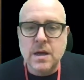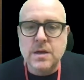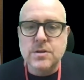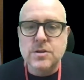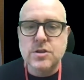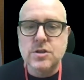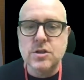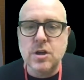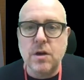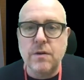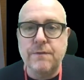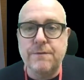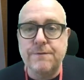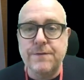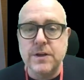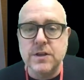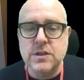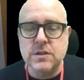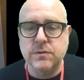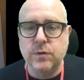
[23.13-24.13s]
So,
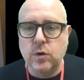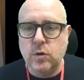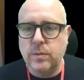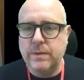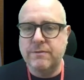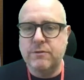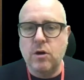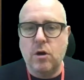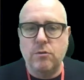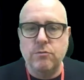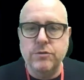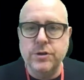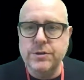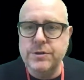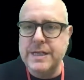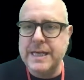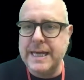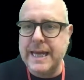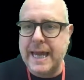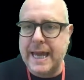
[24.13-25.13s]
first of all, we've got
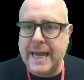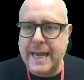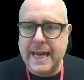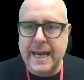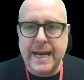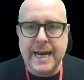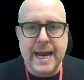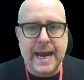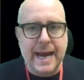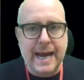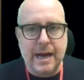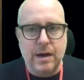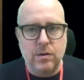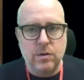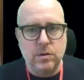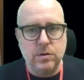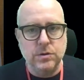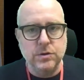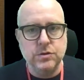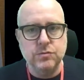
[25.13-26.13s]
Rudy in
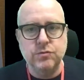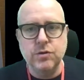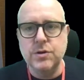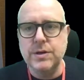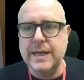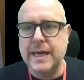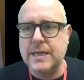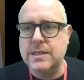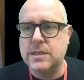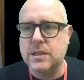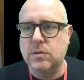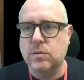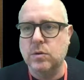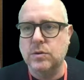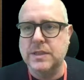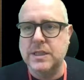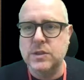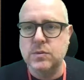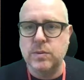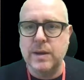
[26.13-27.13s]
Owls. Rudy gets the
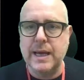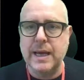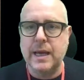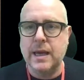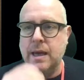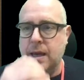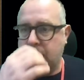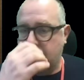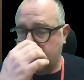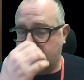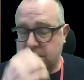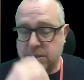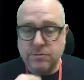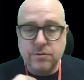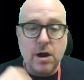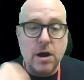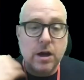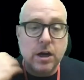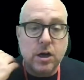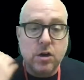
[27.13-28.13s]
award this week because he
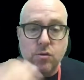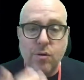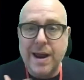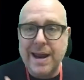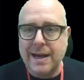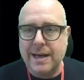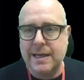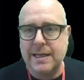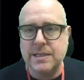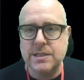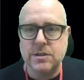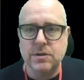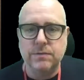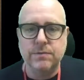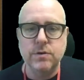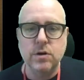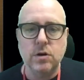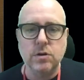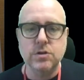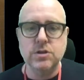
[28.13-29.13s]
wrote a great list of
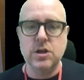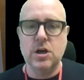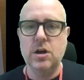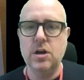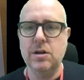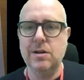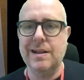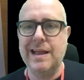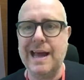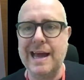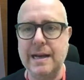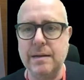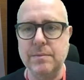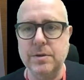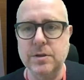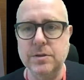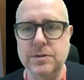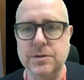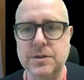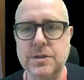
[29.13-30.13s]
nocturnal
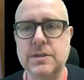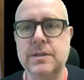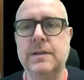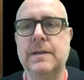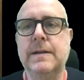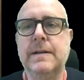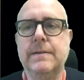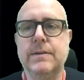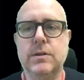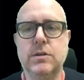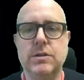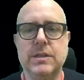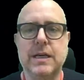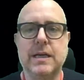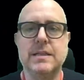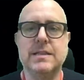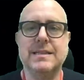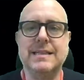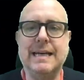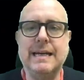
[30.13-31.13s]
animals using
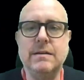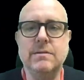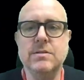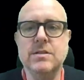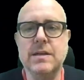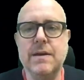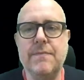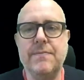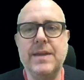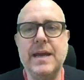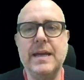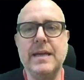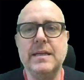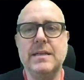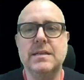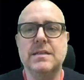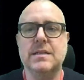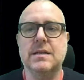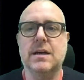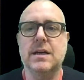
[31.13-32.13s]
his sounds, and then he
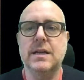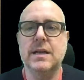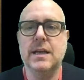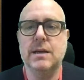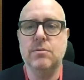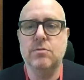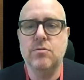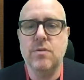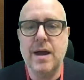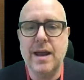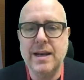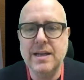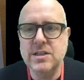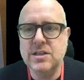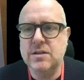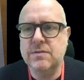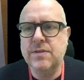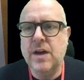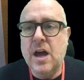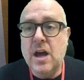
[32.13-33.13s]
decided he would write a list
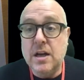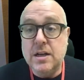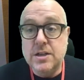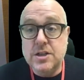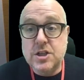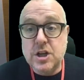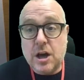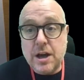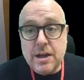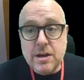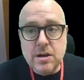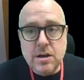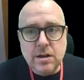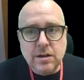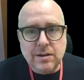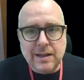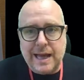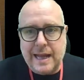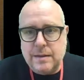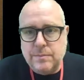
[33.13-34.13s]
of
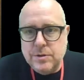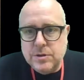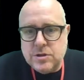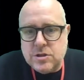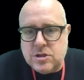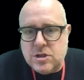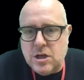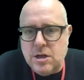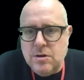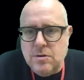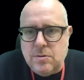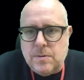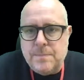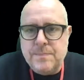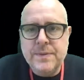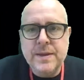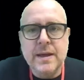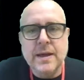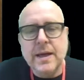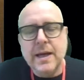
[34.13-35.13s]
diurnal animals too.
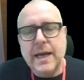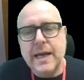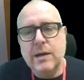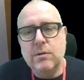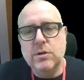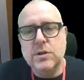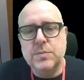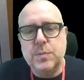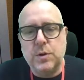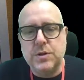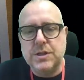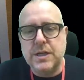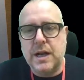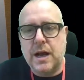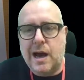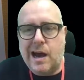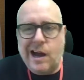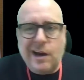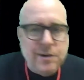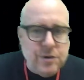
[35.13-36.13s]
He always puts in
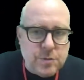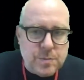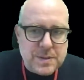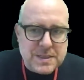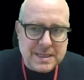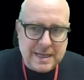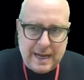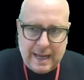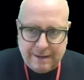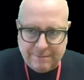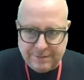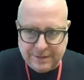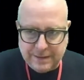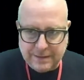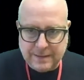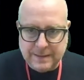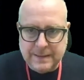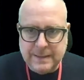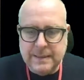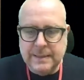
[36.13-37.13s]
100% effort,
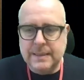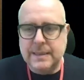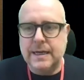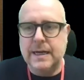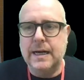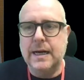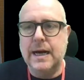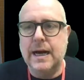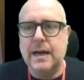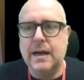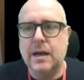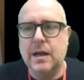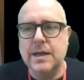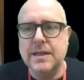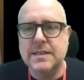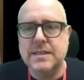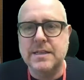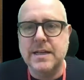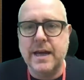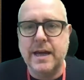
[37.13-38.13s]
uh, and like
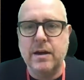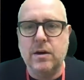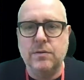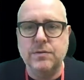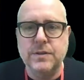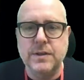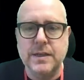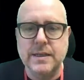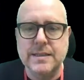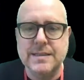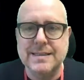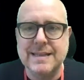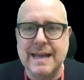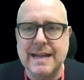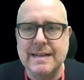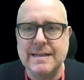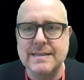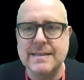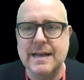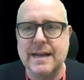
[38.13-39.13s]
today, often
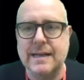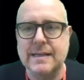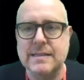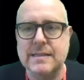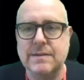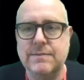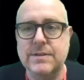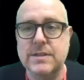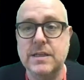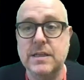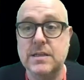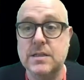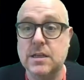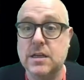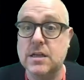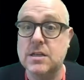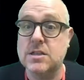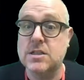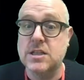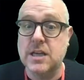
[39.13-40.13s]
extends an activity to
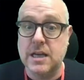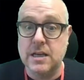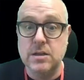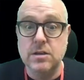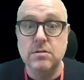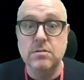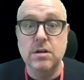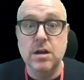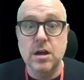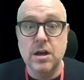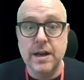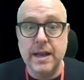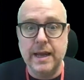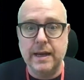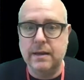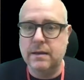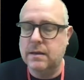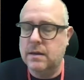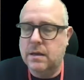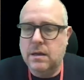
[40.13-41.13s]
continue
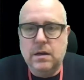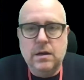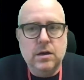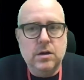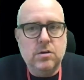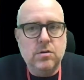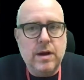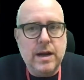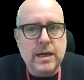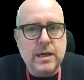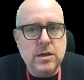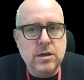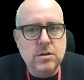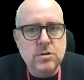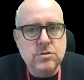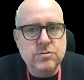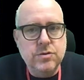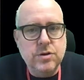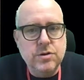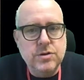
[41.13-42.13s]
learning. Great
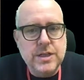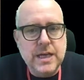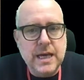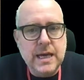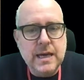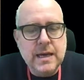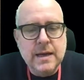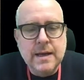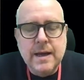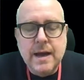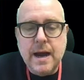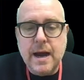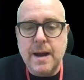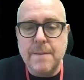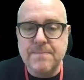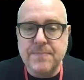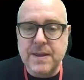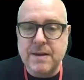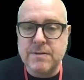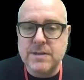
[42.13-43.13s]
news, Rudy.
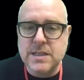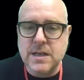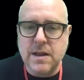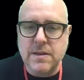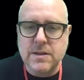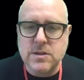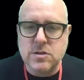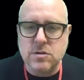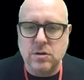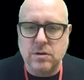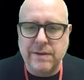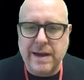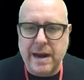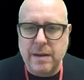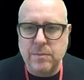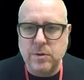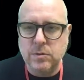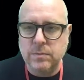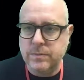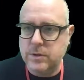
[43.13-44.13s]
Um, there is another sort of
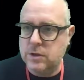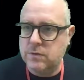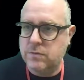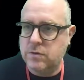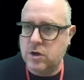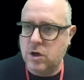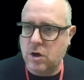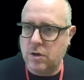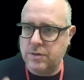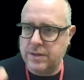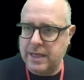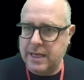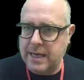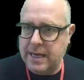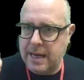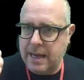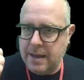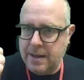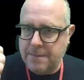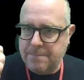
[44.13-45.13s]
animal. You've got
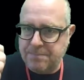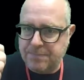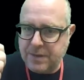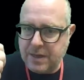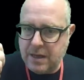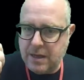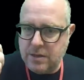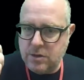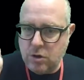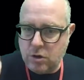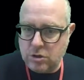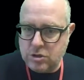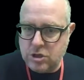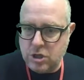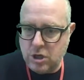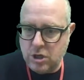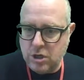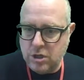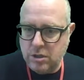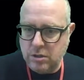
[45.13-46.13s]
the uh,
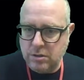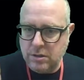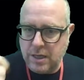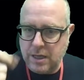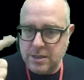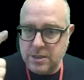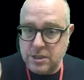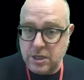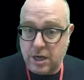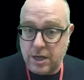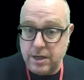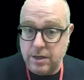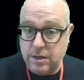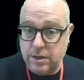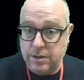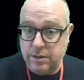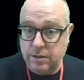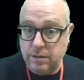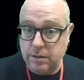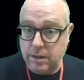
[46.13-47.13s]
nocturnal and
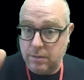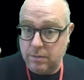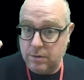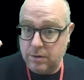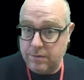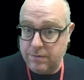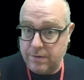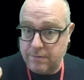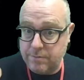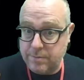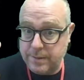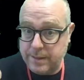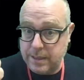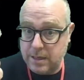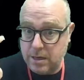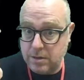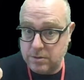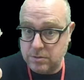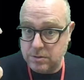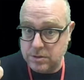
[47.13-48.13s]
diurnal. I wonder if everybody
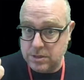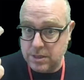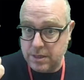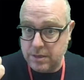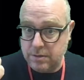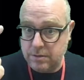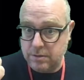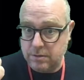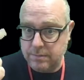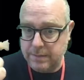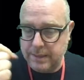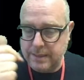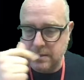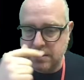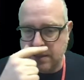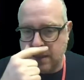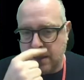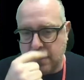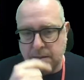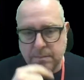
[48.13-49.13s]
knows what diurnal means.